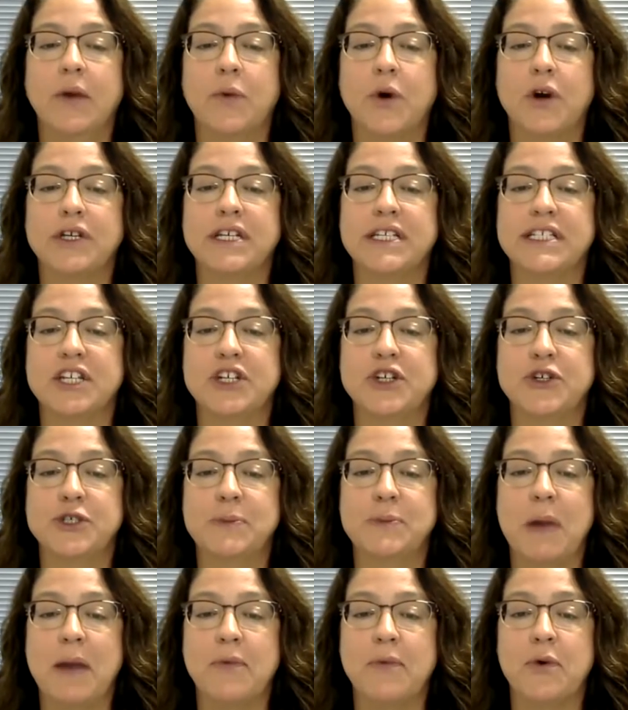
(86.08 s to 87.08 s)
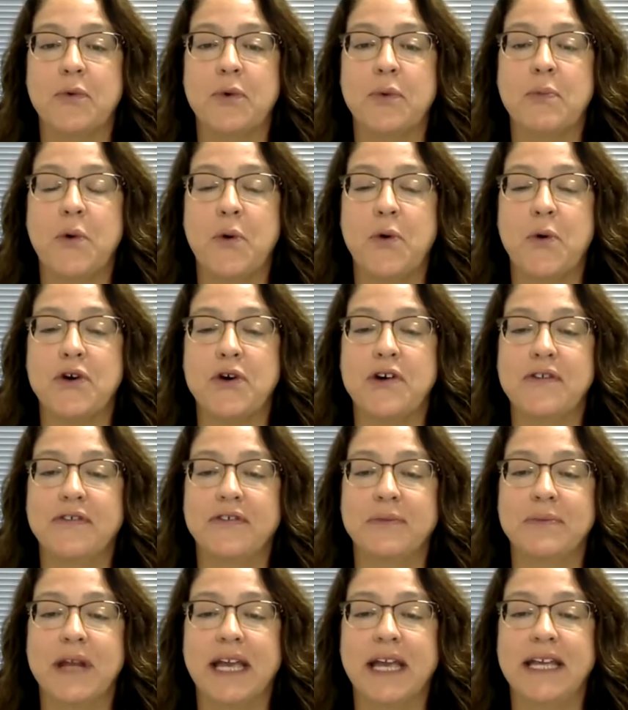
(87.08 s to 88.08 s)
He worked as a newspaper reporter
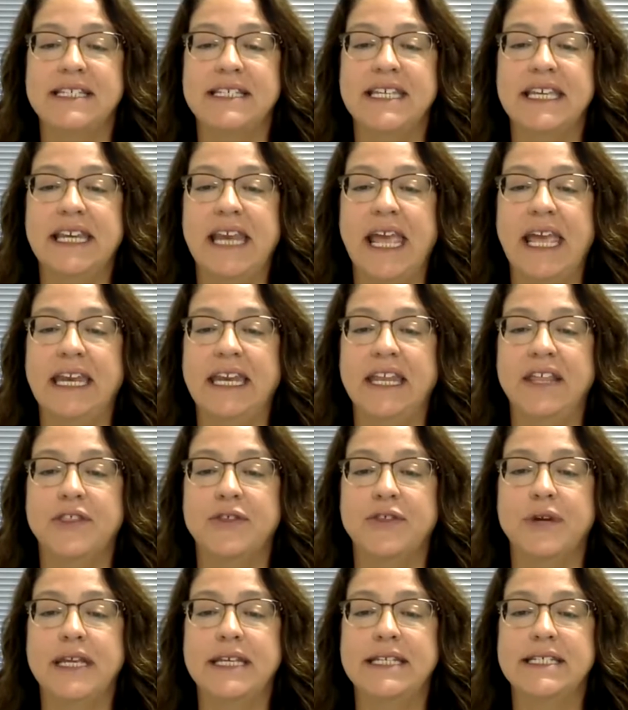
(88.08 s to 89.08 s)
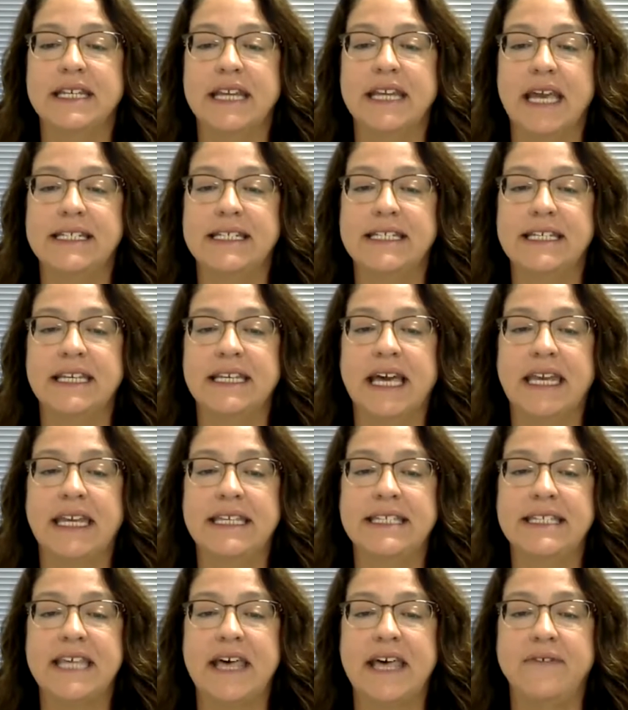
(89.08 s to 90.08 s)
from 1983 to
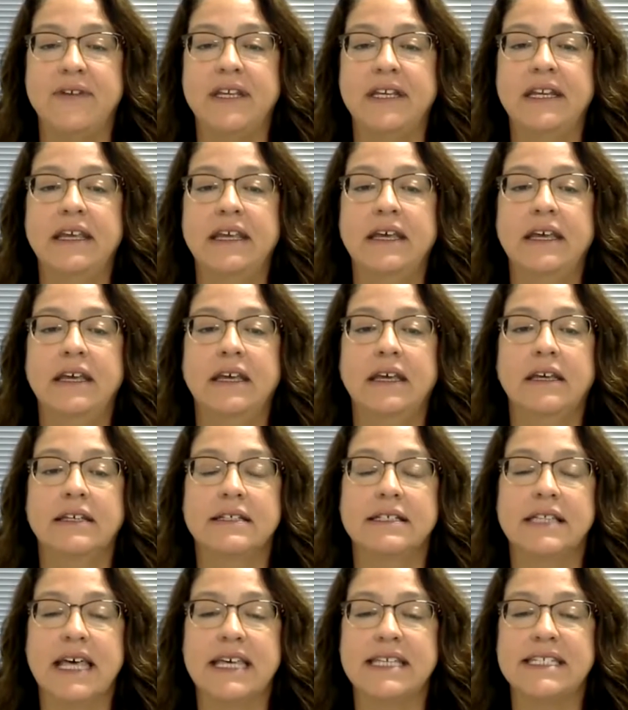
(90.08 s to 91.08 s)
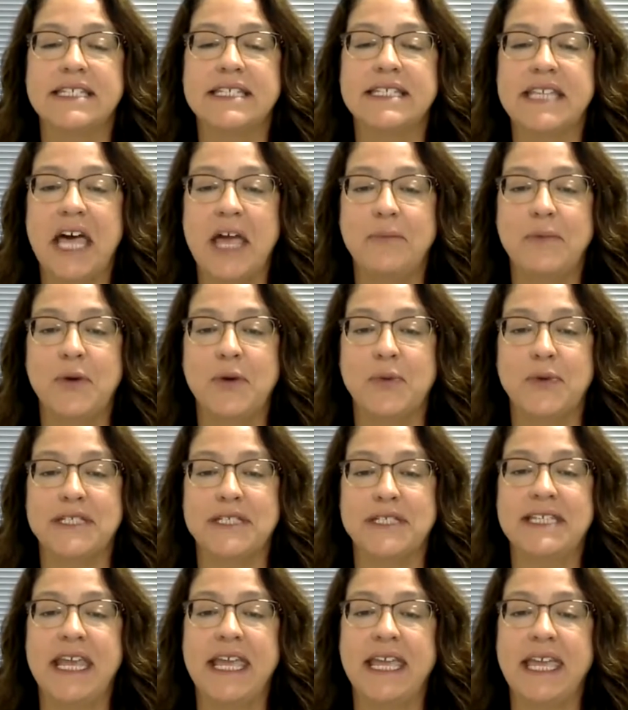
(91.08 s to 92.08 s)
1997. His last assignment
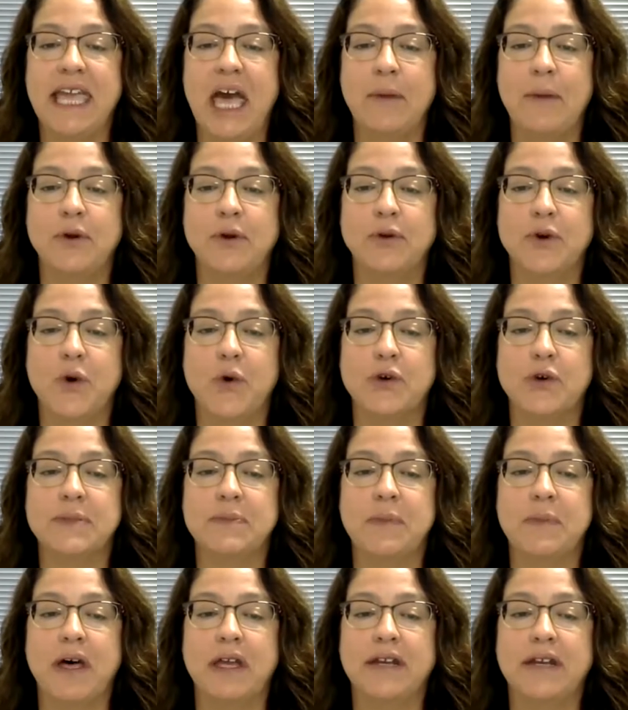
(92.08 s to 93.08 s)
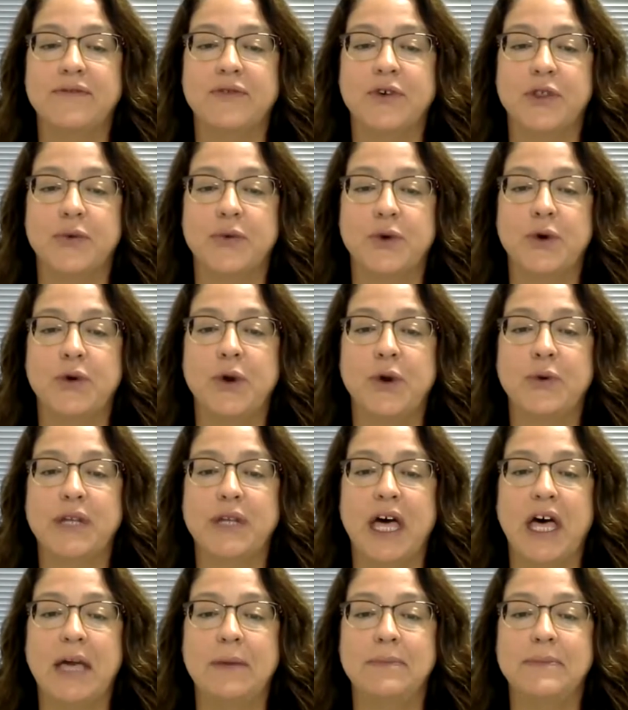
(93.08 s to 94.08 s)
was state capitol correspondent for the Roanoke
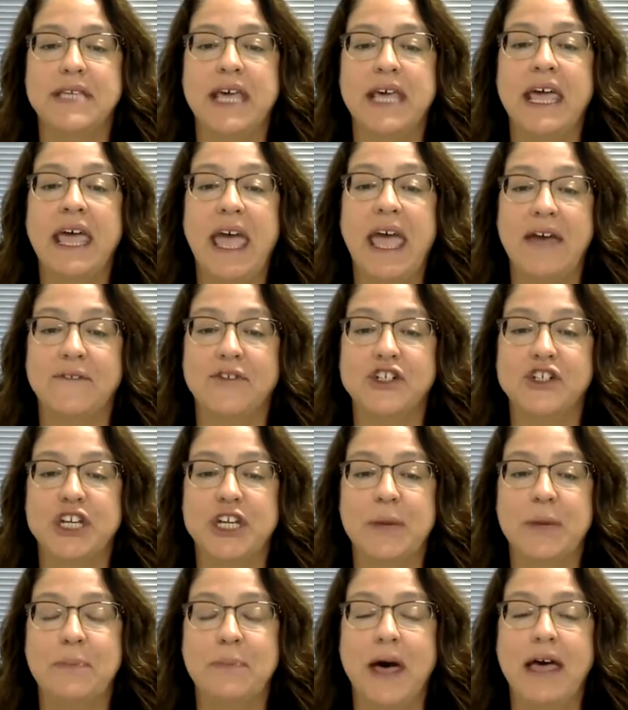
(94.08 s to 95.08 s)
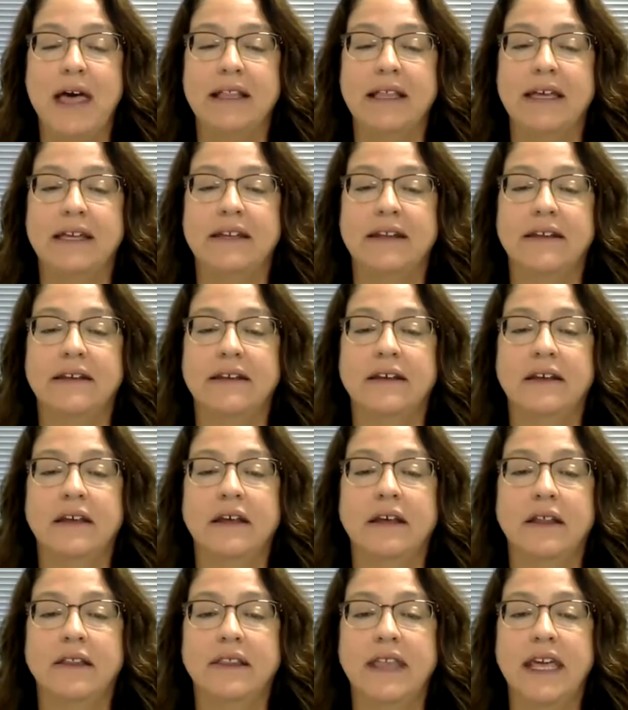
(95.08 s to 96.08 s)
Times and Virginia Pilot.
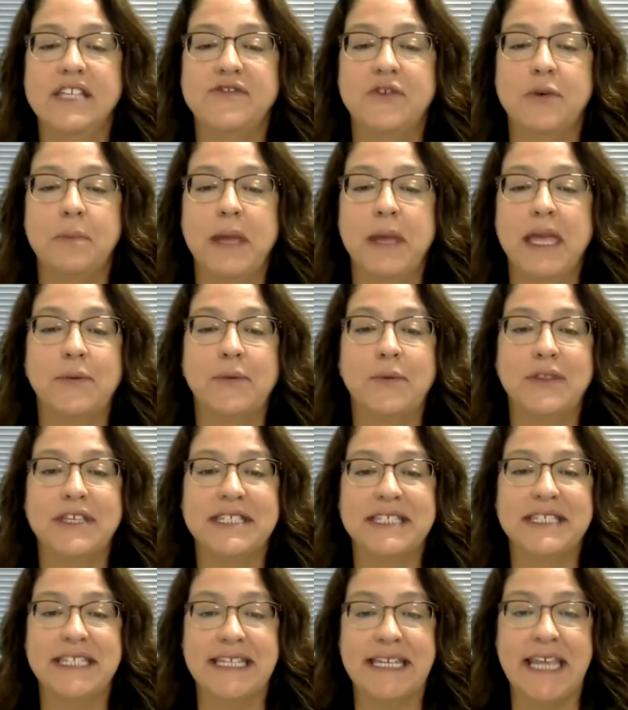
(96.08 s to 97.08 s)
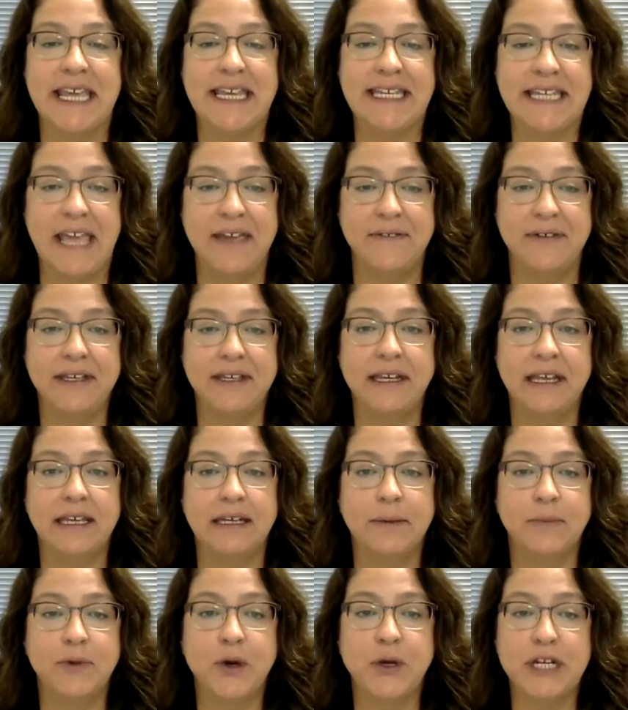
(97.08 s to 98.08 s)
Thanks for being with us today, David,
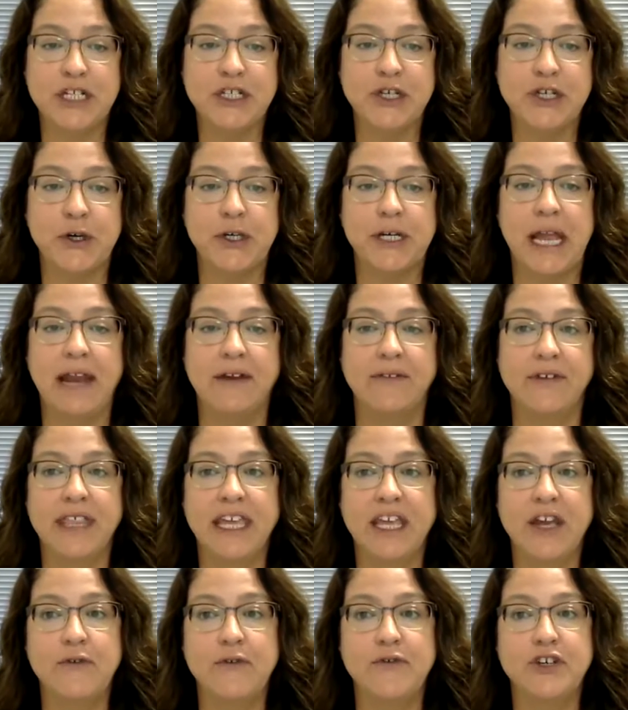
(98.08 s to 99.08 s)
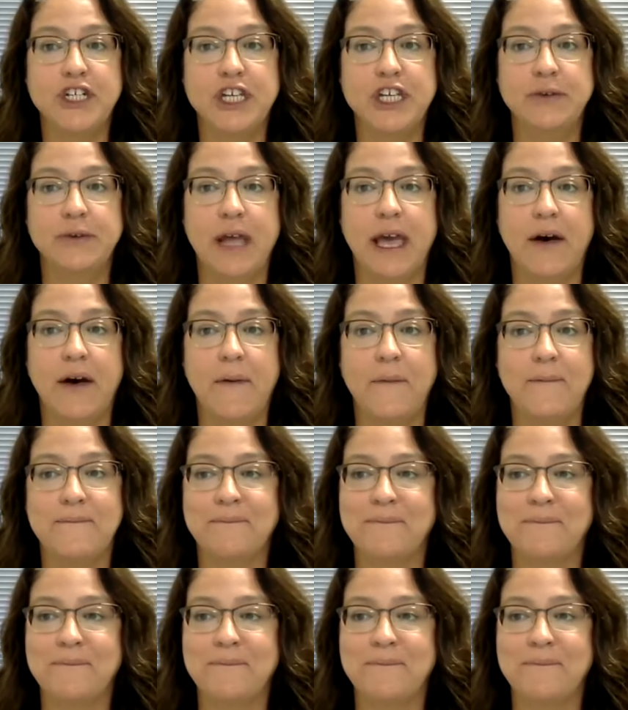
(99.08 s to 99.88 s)
and I'm going to turn everything over to you now.